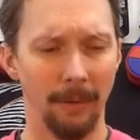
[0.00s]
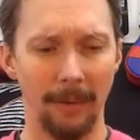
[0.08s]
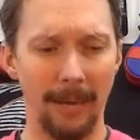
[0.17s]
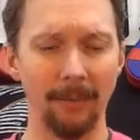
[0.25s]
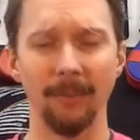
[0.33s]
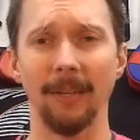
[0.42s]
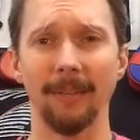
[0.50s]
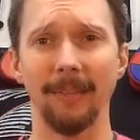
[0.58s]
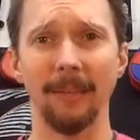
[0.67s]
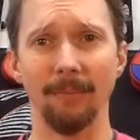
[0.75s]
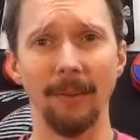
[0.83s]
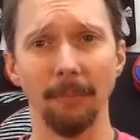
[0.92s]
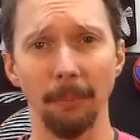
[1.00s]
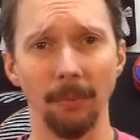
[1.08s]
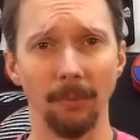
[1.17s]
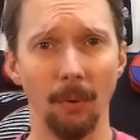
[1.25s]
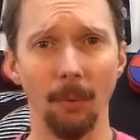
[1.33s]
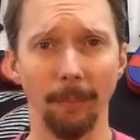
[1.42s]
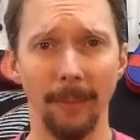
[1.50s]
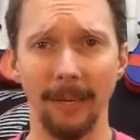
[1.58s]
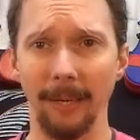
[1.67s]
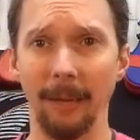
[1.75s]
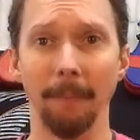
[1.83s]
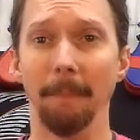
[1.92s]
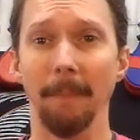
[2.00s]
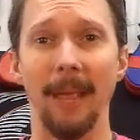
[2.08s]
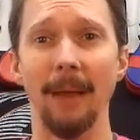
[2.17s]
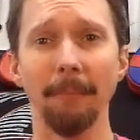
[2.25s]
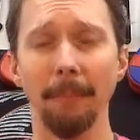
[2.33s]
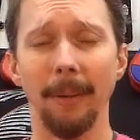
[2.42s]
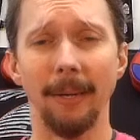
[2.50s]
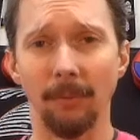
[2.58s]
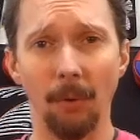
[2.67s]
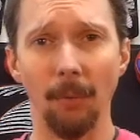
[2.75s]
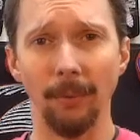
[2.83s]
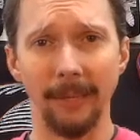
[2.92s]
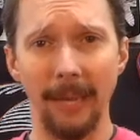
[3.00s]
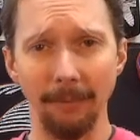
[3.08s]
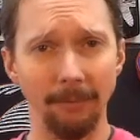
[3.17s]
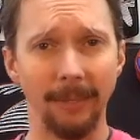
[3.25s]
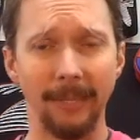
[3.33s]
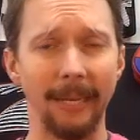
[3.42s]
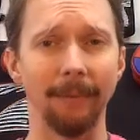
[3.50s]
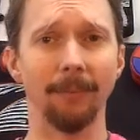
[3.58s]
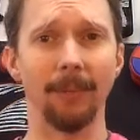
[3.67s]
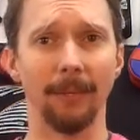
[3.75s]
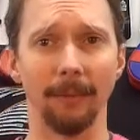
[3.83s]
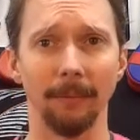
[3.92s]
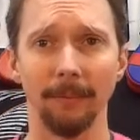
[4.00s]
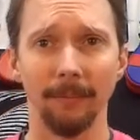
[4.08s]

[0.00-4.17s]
Actually, I think Facebook's called Meta now. Everybody's calling everything.